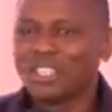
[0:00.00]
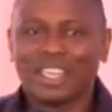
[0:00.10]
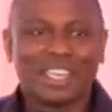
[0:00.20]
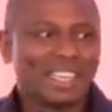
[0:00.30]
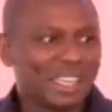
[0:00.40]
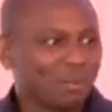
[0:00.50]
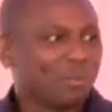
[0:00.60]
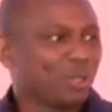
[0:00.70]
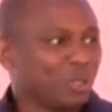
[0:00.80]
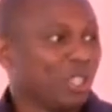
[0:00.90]
take that
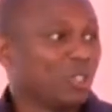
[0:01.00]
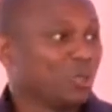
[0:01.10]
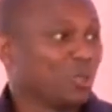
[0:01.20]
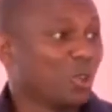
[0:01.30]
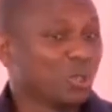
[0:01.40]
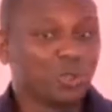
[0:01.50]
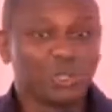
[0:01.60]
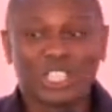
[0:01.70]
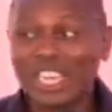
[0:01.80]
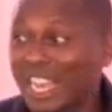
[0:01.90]
opportunity to also
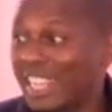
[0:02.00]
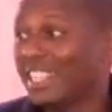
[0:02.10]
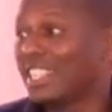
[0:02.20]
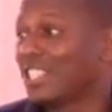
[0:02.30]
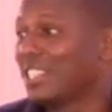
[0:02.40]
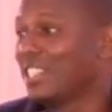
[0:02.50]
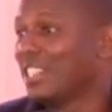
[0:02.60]
challenge